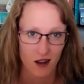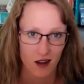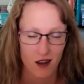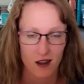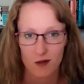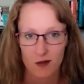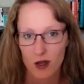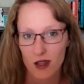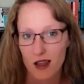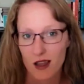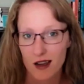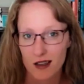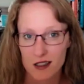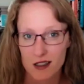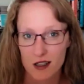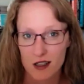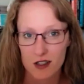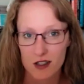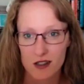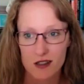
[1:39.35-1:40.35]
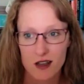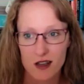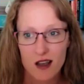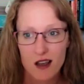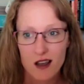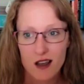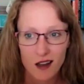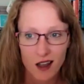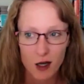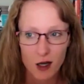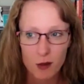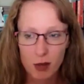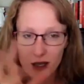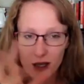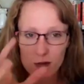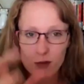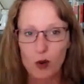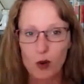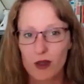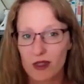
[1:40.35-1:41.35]
And we like to just kind of
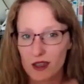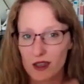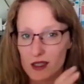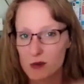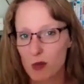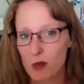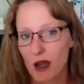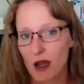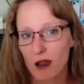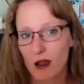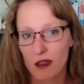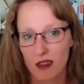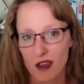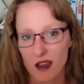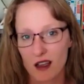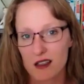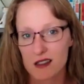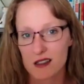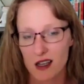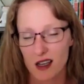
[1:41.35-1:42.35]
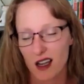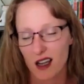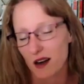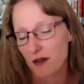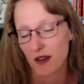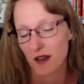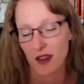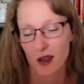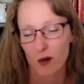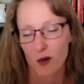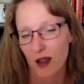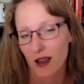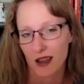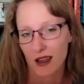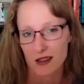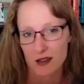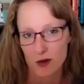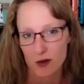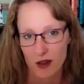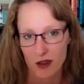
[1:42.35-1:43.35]
pinpoint these big things that kind of feel like, well, I
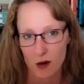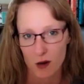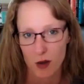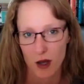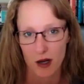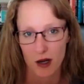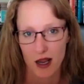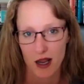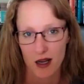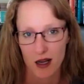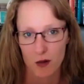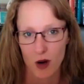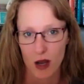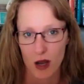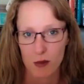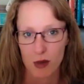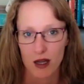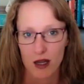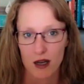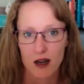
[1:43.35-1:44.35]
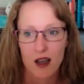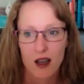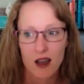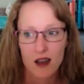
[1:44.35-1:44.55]
can't do anything about it anyway. But